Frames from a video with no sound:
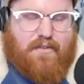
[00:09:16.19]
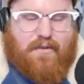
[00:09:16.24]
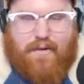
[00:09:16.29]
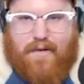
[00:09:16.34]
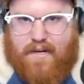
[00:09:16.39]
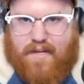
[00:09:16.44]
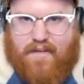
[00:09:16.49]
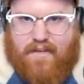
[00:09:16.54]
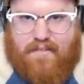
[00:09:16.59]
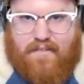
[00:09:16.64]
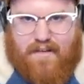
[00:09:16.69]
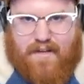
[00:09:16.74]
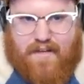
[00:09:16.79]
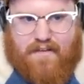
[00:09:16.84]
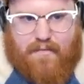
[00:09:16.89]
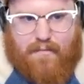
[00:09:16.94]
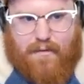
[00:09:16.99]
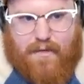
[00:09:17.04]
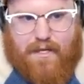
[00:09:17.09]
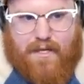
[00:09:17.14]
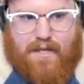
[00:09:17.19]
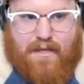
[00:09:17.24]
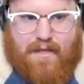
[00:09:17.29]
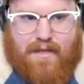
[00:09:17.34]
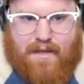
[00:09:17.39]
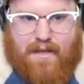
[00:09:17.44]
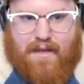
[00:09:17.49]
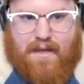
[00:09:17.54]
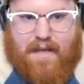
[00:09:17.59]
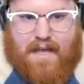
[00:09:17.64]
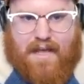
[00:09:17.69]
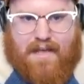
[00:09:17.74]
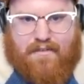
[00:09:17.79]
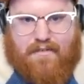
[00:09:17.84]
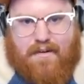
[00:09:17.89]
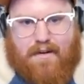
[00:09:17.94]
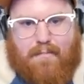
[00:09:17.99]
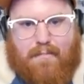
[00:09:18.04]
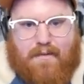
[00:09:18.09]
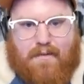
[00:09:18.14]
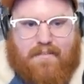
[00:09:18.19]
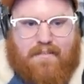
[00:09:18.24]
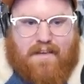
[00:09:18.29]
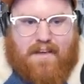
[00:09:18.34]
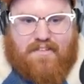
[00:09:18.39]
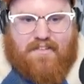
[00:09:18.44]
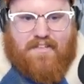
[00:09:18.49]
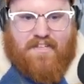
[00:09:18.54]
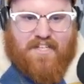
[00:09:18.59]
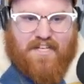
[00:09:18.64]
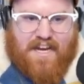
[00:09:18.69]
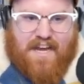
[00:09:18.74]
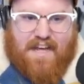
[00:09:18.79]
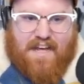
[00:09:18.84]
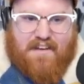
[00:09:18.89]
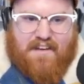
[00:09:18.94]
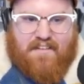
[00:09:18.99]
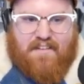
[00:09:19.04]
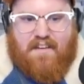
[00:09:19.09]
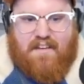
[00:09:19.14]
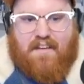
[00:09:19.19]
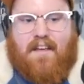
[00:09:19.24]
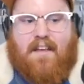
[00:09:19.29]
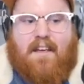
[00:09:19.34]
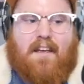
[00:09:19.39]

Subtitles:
join us next week, astro.build/chat,